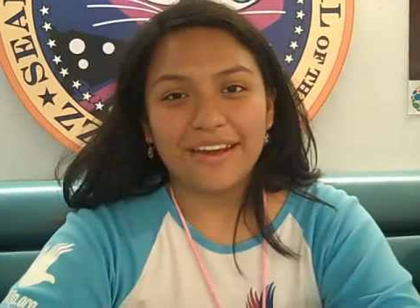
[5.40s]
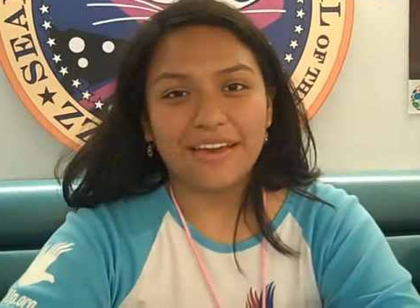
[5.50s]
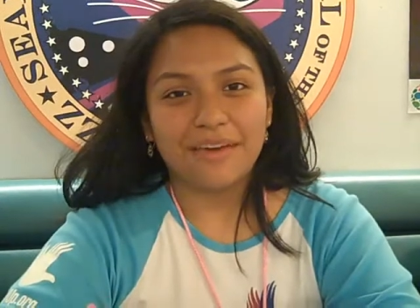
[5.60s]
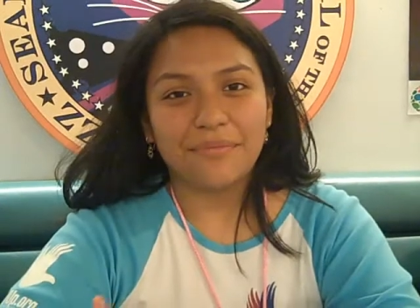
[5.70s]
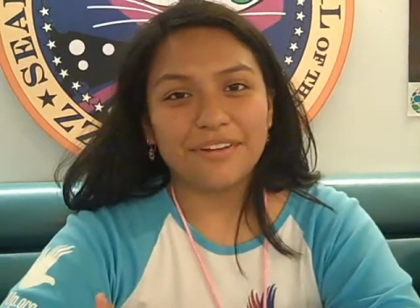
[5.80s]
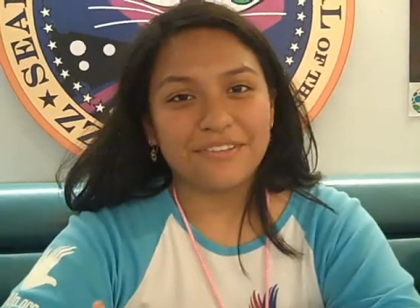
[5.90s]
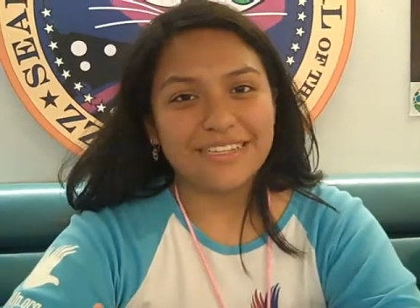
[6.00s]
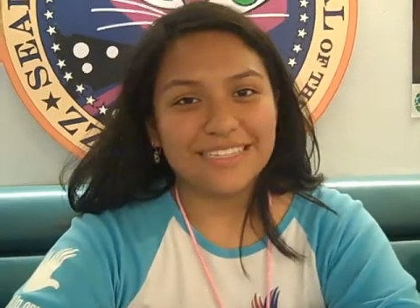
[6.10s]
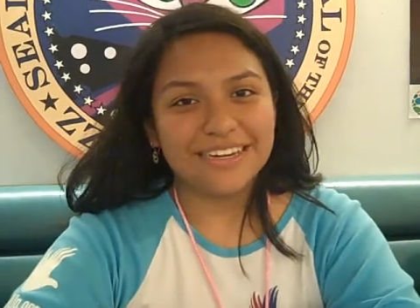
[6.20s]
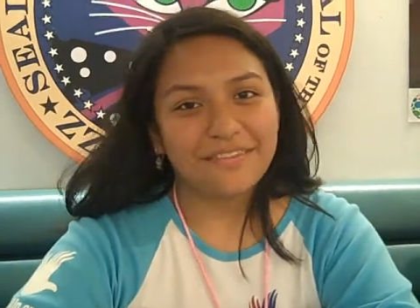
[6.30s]
and I am a
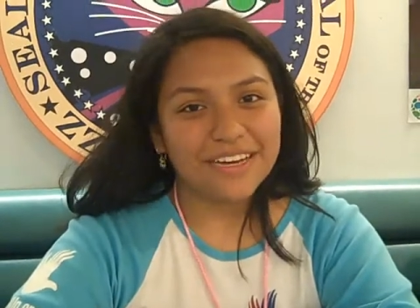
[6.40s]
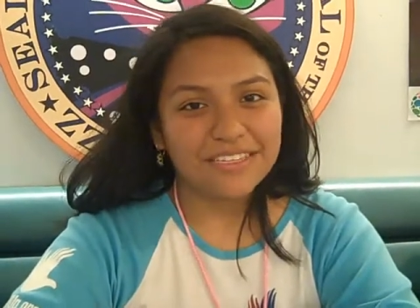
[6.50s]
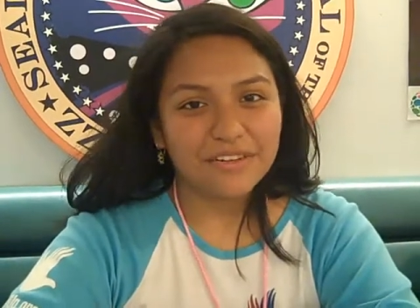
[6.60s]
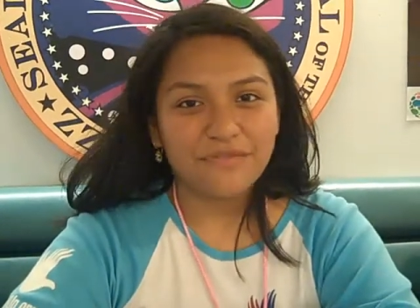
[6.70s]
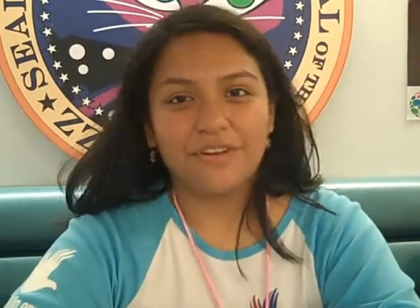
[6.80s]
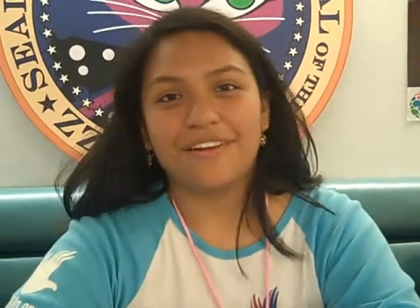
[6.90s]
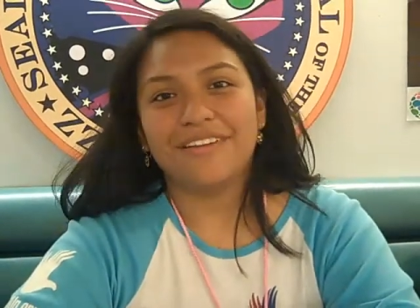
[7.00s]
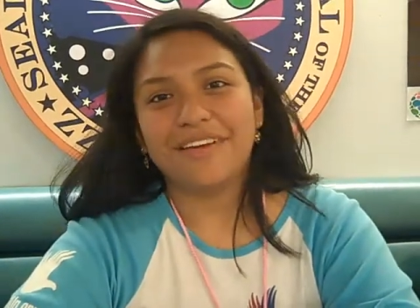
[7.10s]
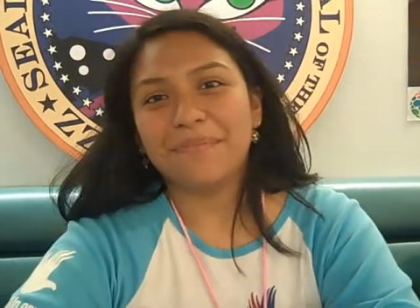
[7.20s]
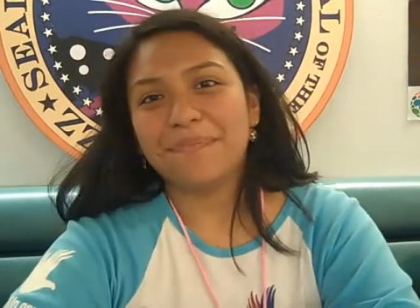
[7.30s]
Quarantine Advisor for
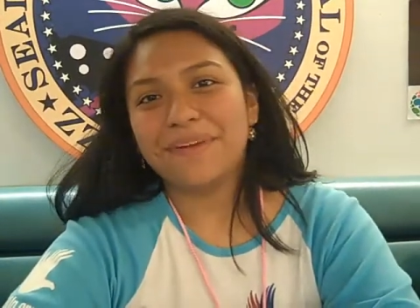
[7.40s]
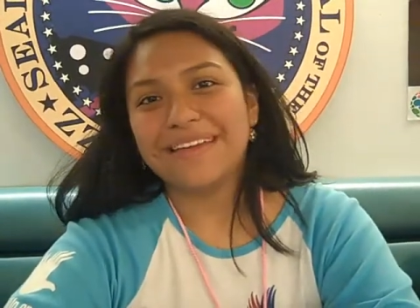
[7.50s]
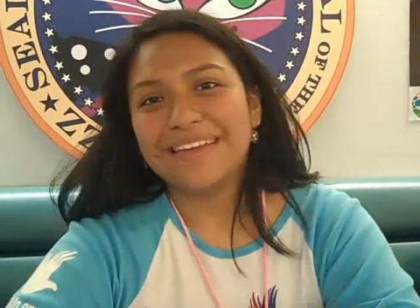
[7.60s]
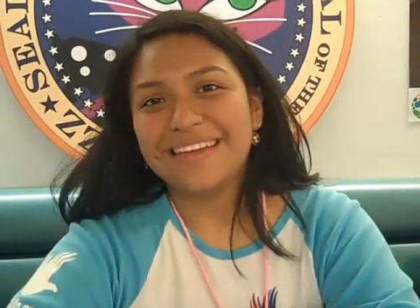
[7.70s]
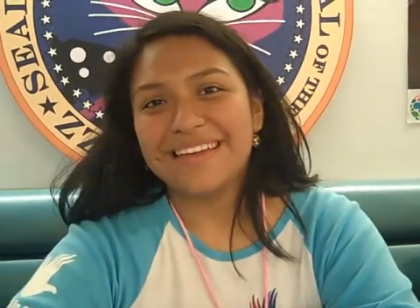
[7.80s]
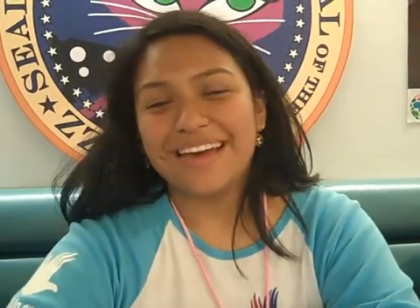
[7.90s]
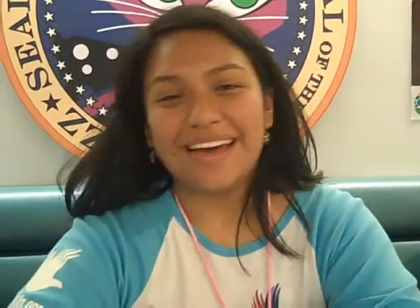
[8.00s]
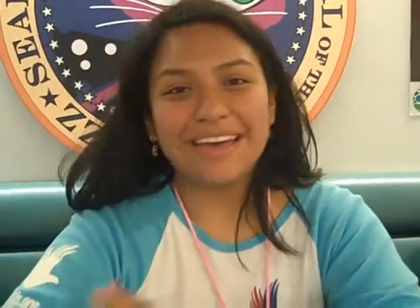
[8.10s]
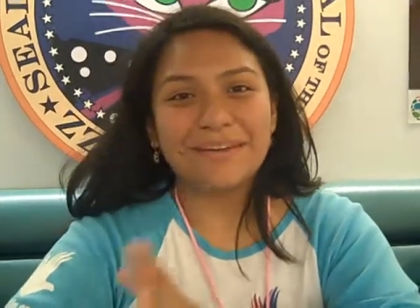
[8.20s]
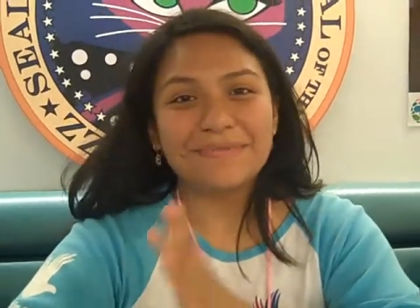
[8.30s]
Girl Up. Awesome.
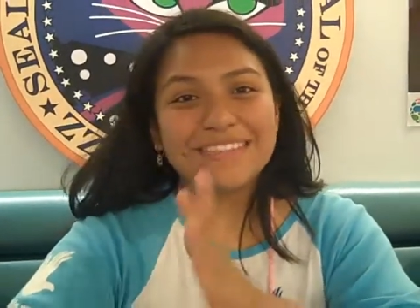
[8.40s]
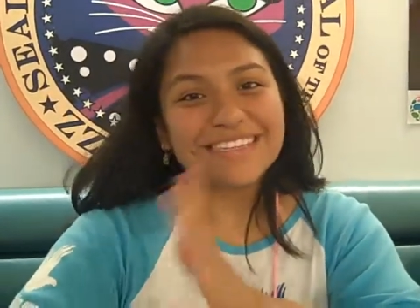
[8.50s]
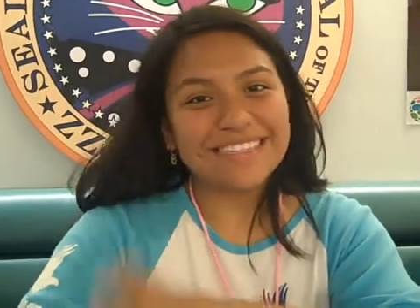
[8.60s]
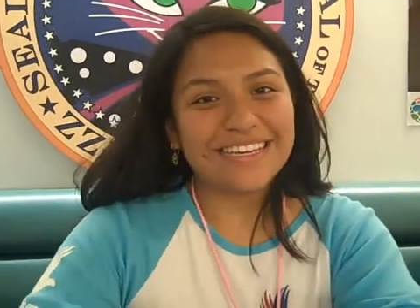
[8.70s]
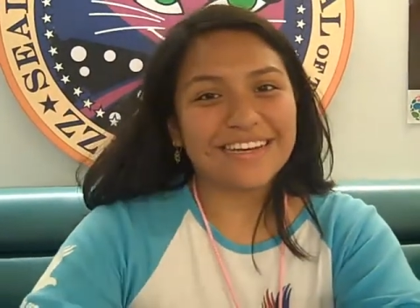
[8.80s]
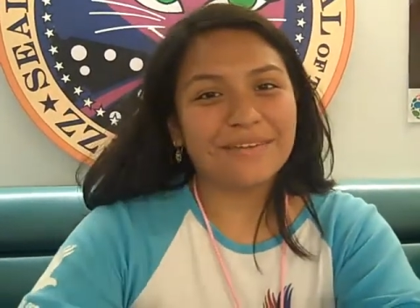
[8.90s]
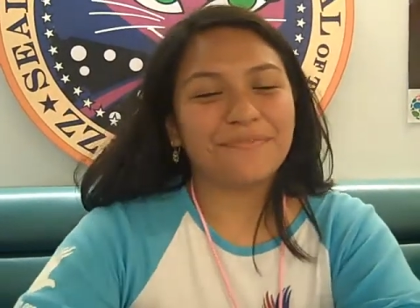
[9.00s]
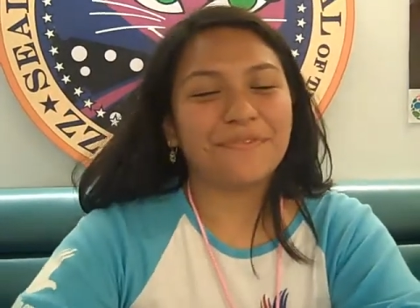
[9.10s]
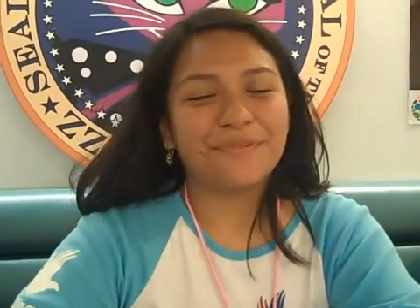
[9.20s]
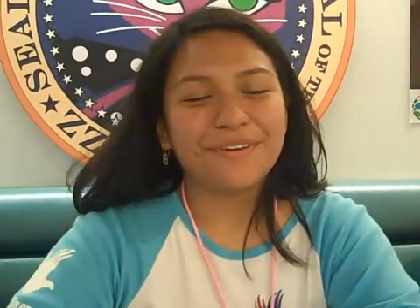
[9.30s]
I am 16
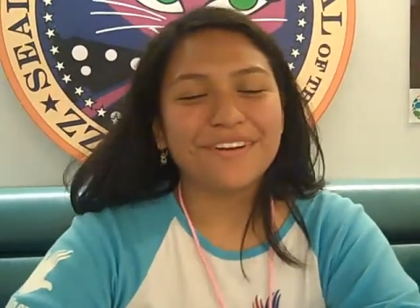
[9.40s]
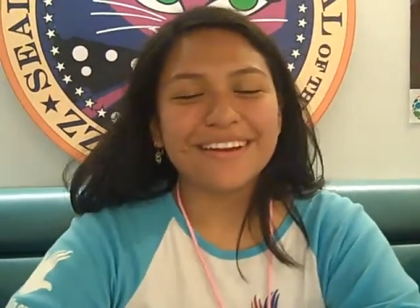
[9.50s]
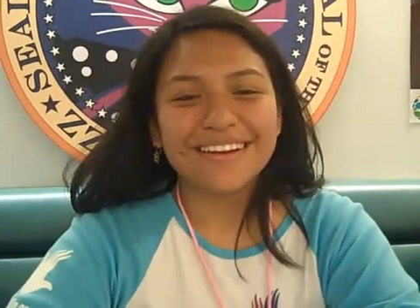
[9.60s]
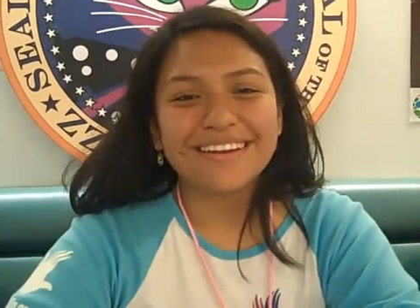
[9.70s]
and from New York.